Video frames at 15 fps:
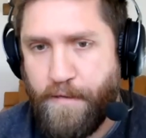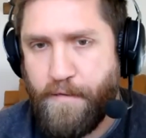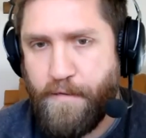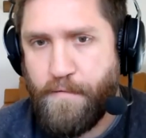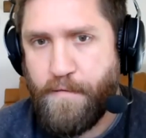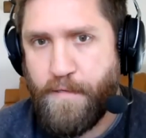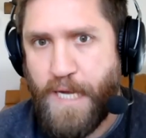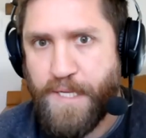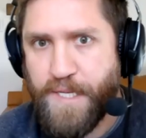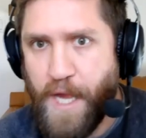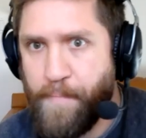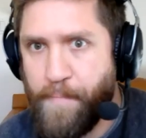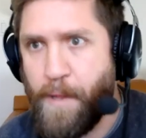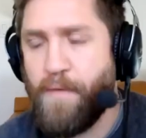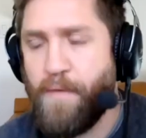it does
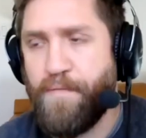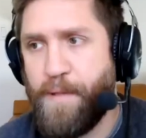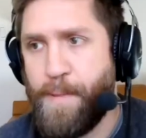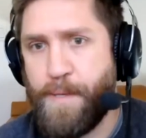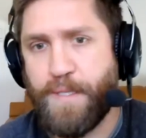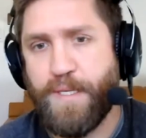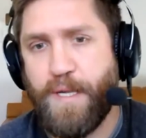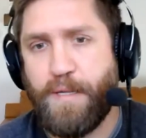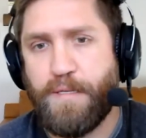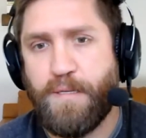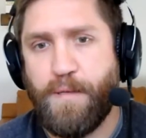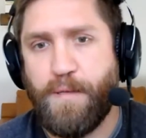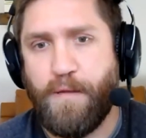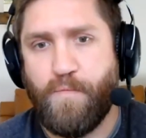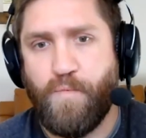happen often in the sense
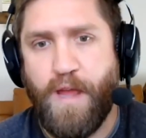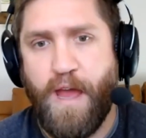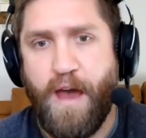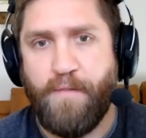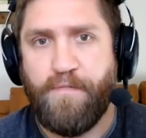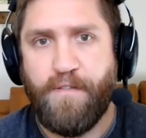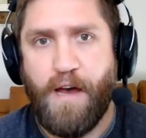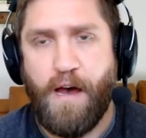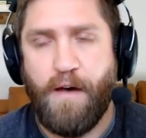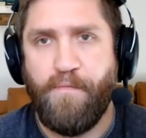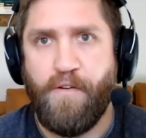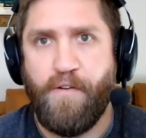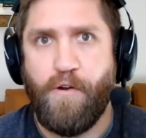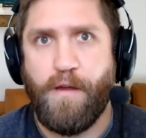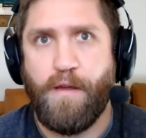that we have a
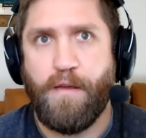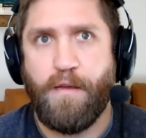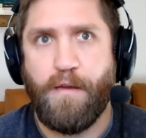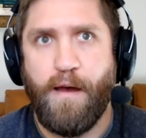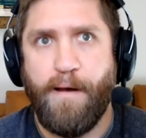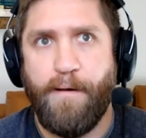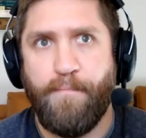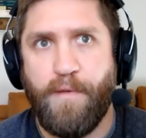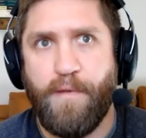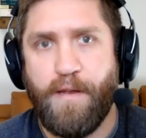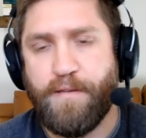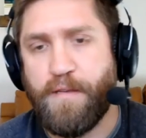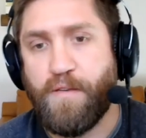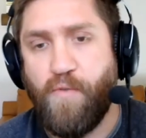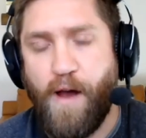very um,
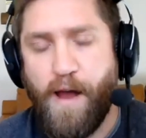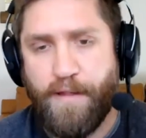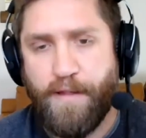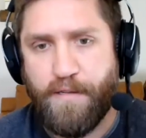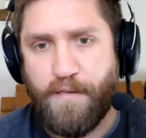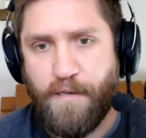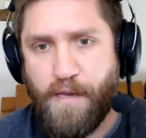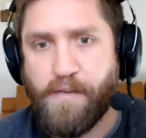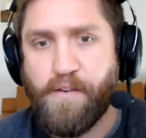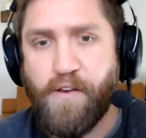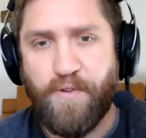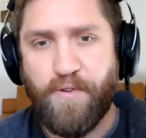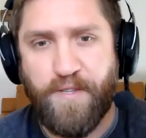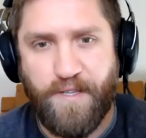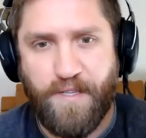intertwined
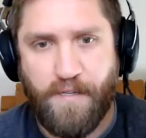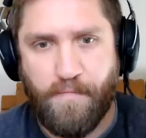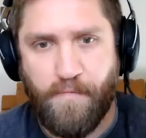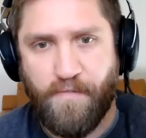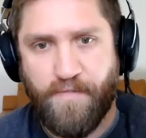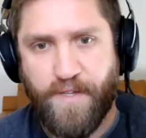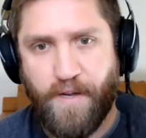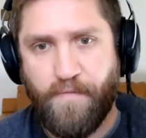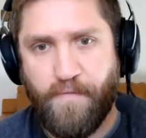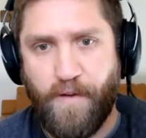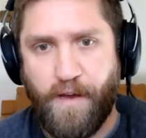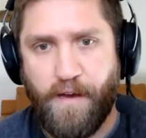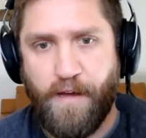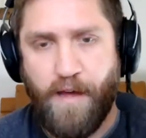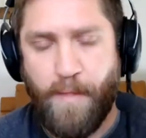ecosystem of
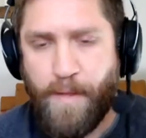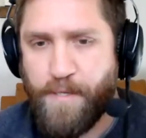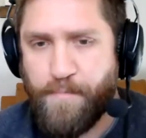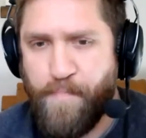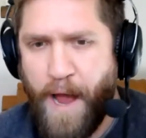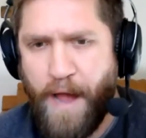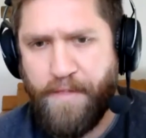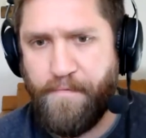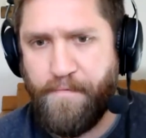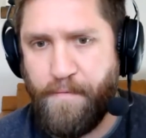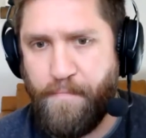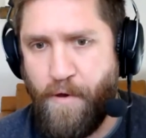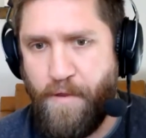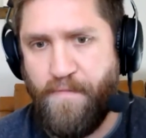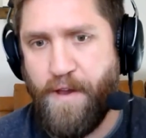software, and this is part of the
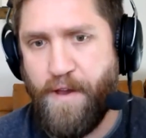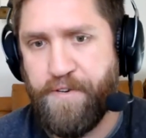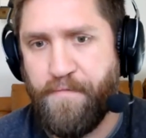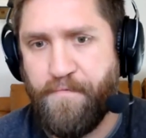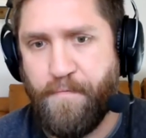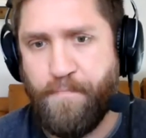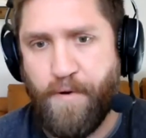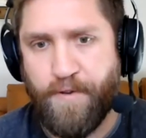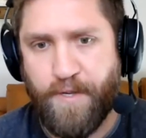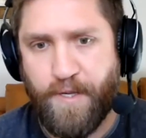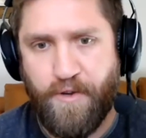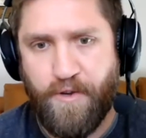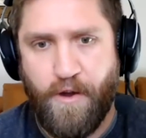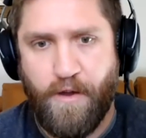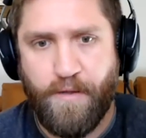motivation for Project
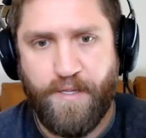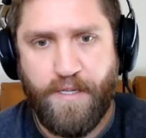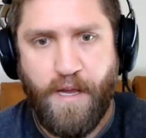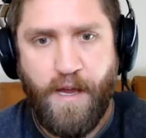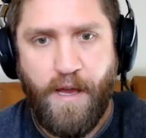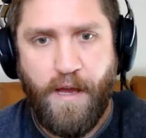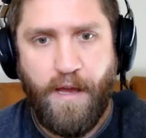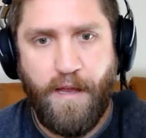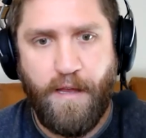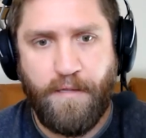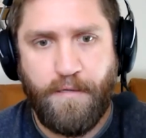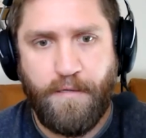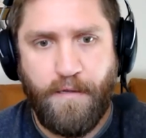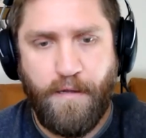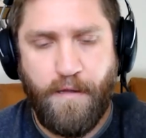Zero. It's
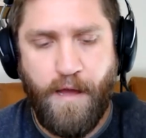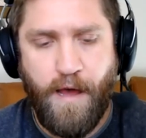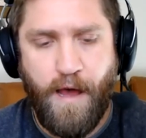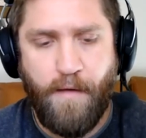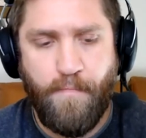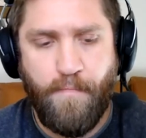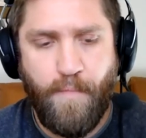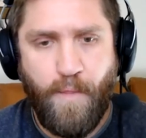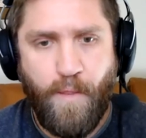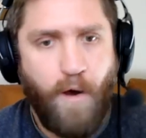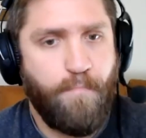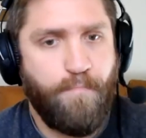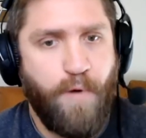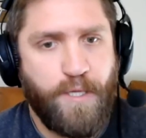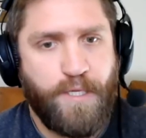it's um,
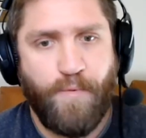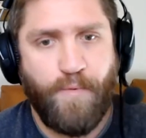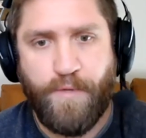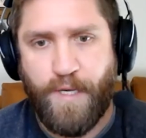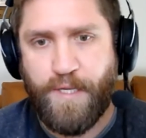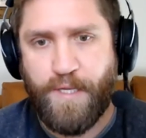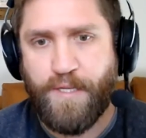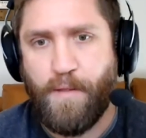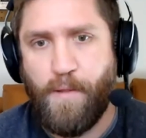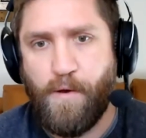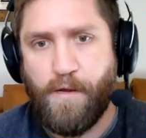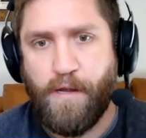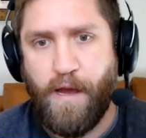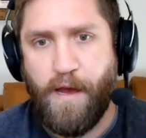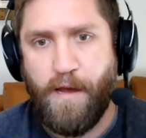not possible just to
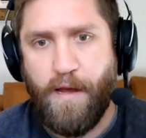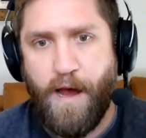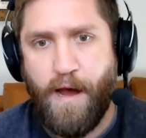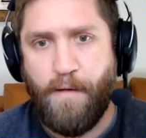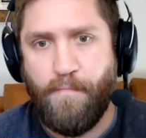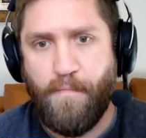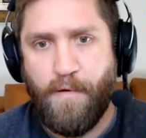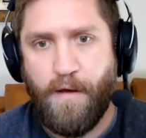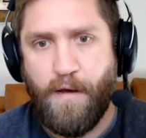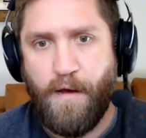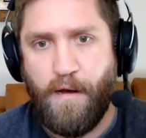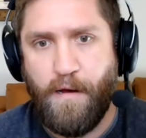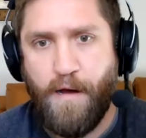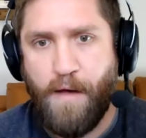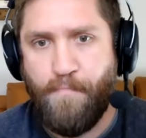look at um,
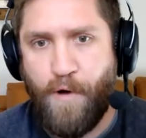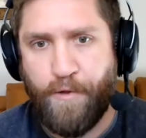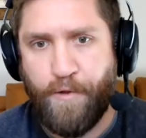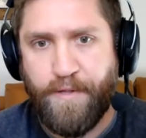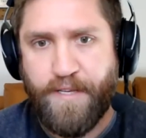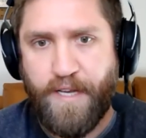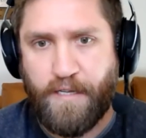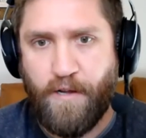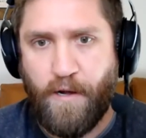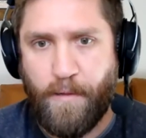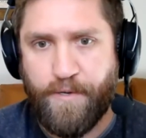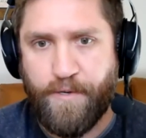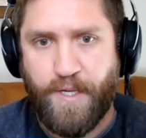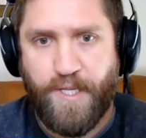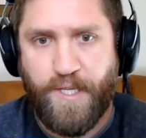a modern
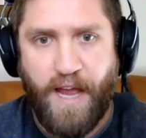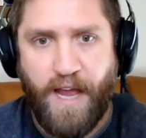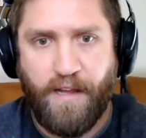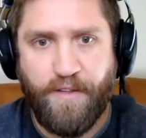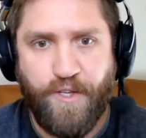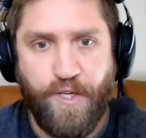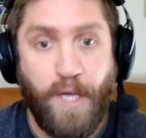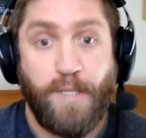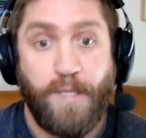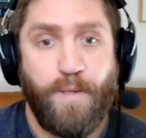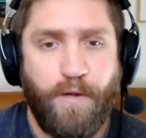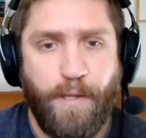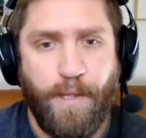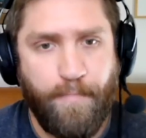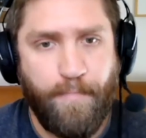technology stack and just
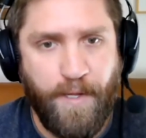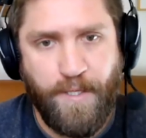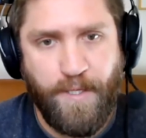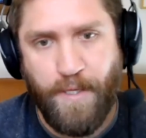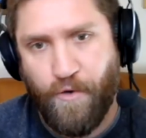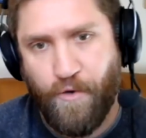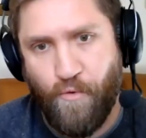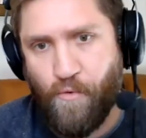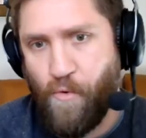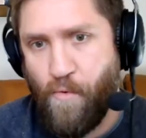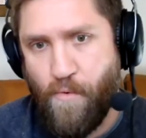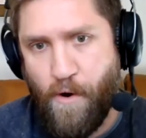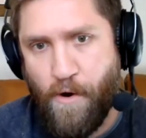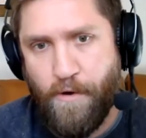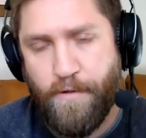look at the bits that Google
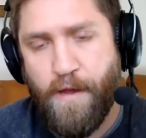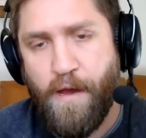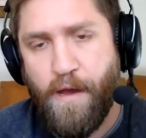wrote.